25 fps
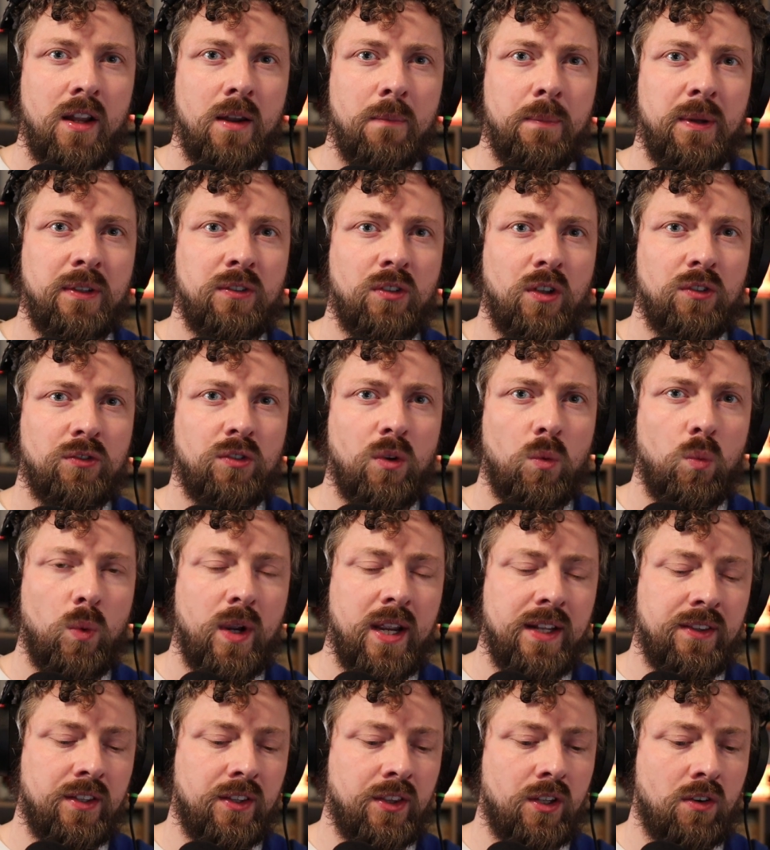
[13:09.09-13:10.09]
But it's also
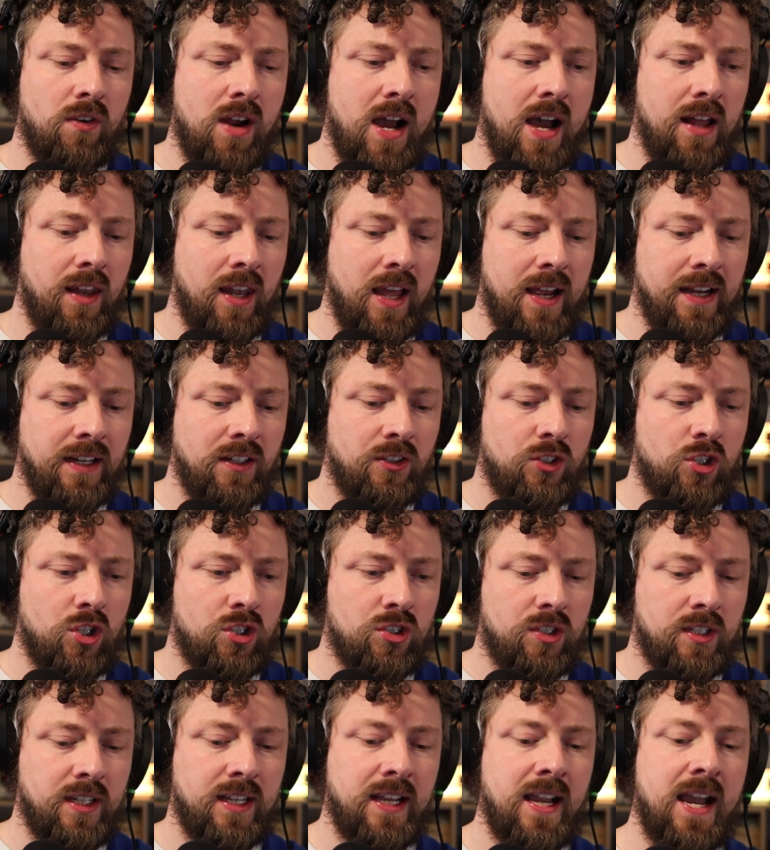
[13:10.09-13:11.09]
weird that there aren't like
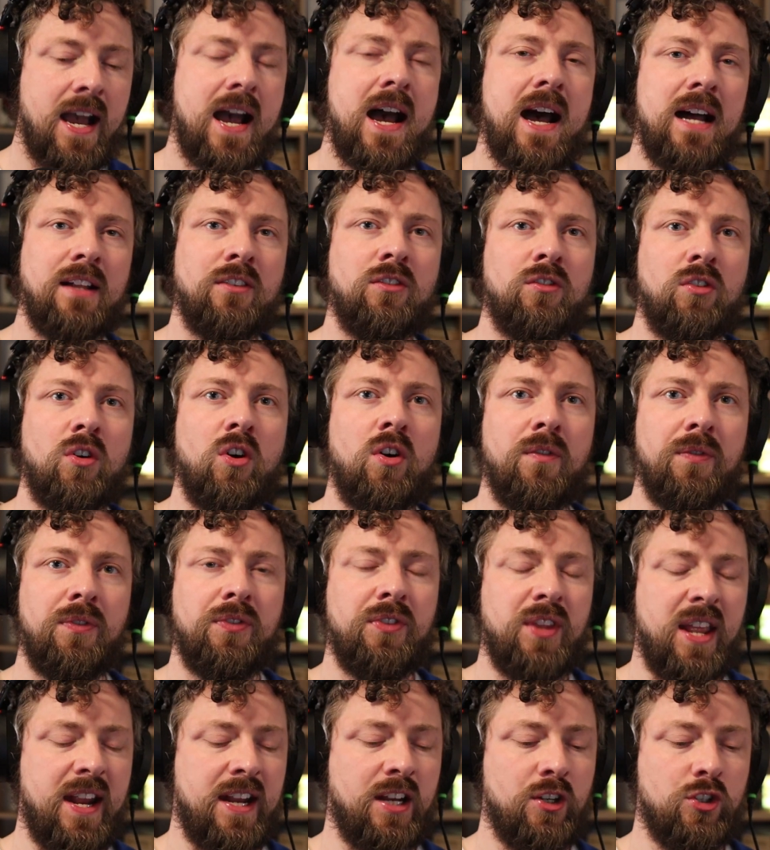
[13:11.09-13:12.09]
just cards or
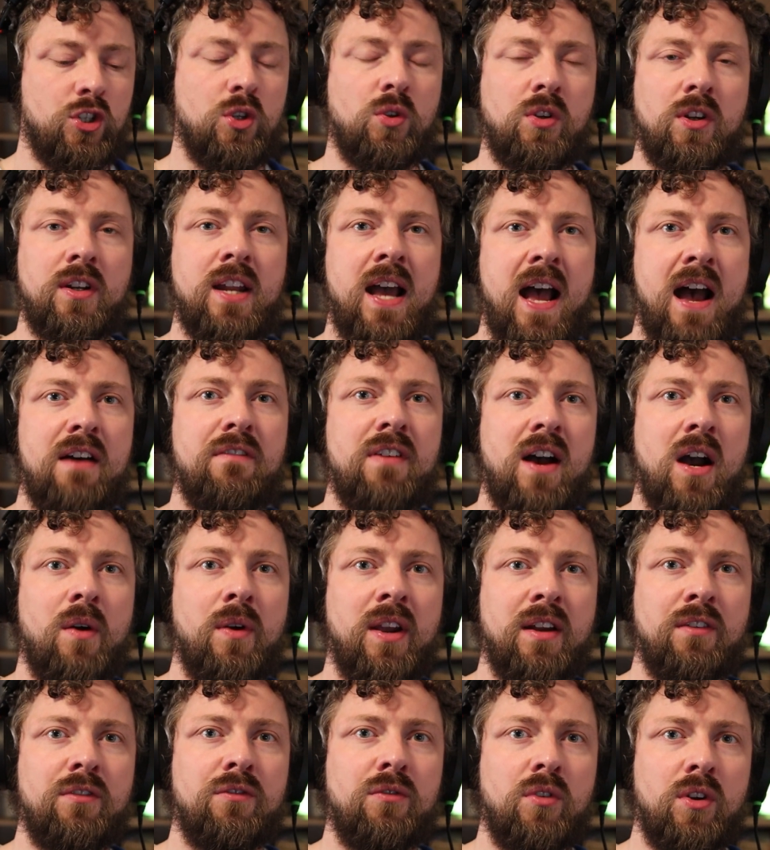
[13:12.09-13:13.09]
things you could have out
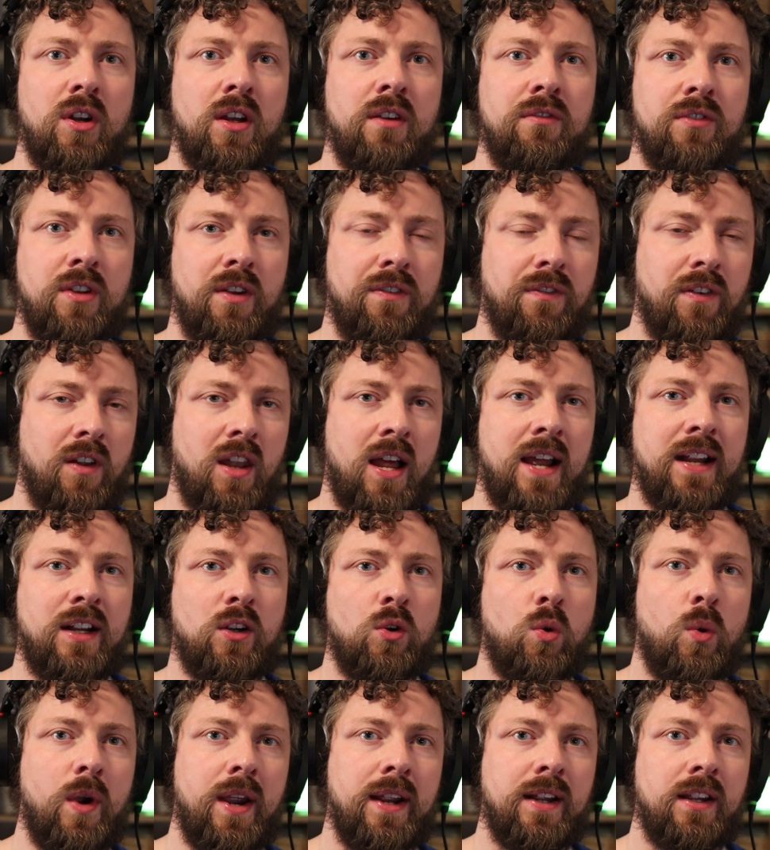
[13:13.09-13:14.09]
in front of you for like
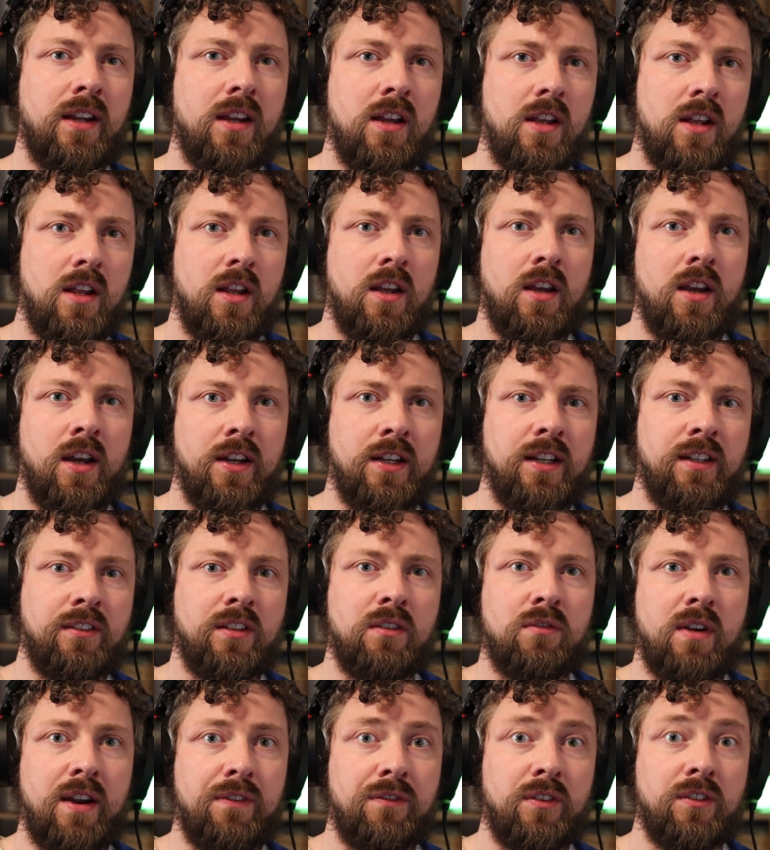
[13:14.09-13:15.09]
quick and
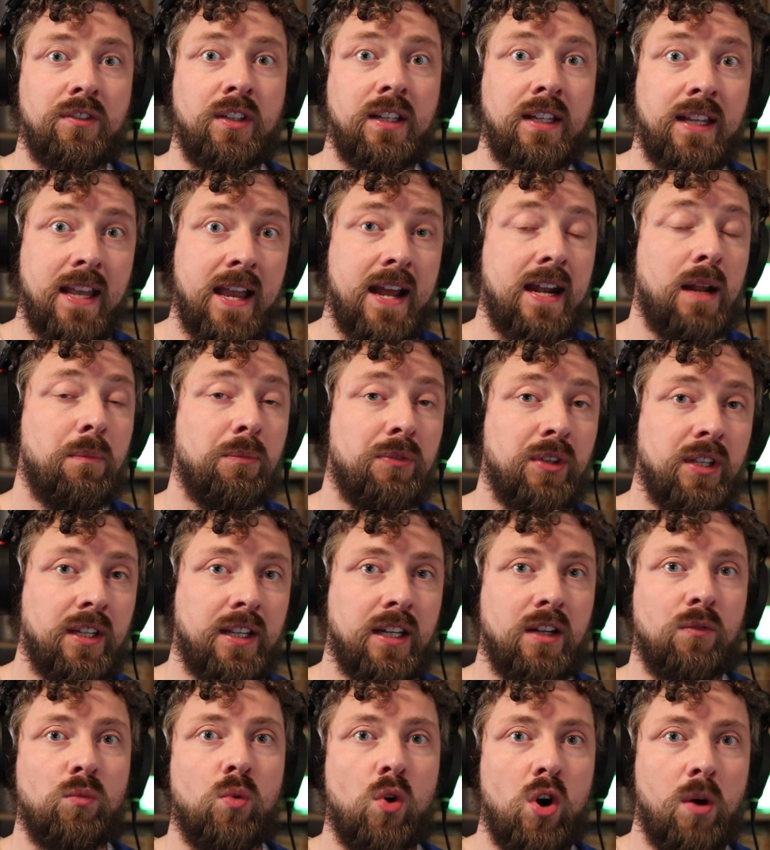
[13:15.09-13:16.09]
easy reference. Again, I'm
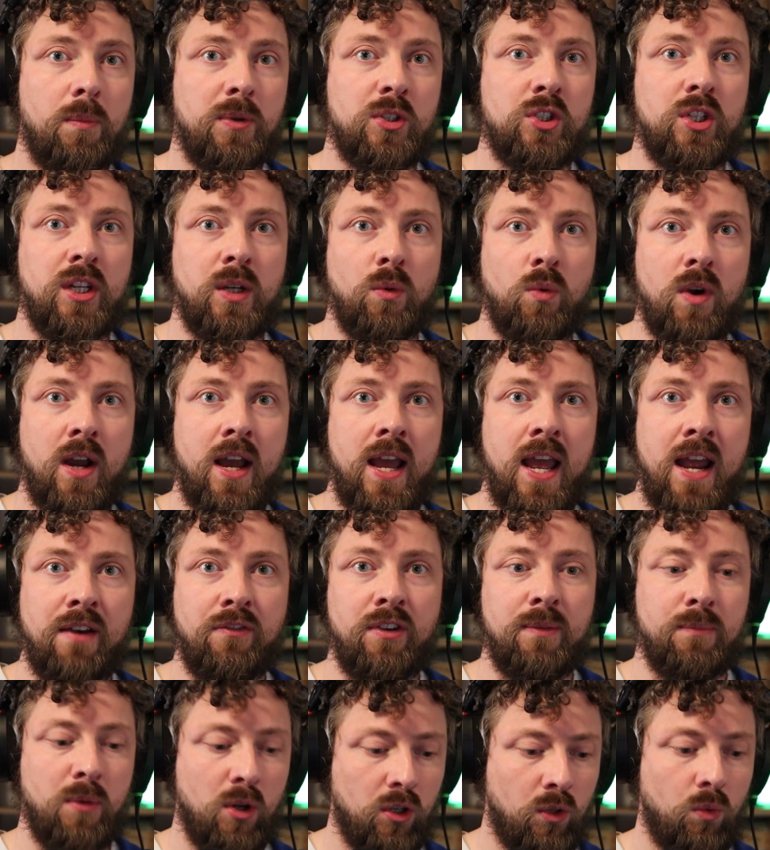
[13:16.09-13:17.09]
thinking of War Machine where
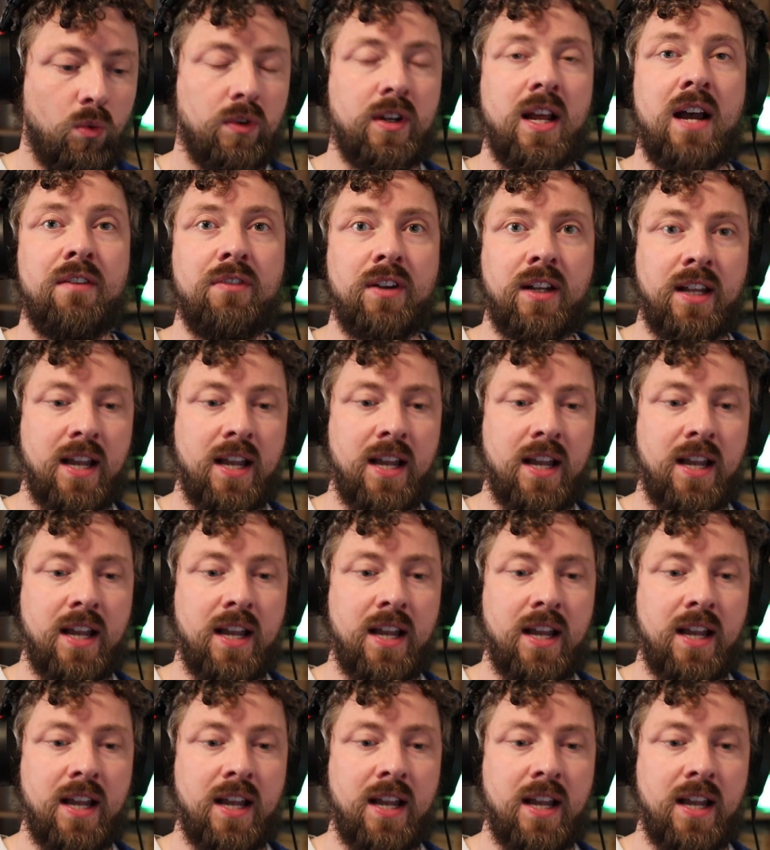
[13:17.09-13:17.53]
every model would have a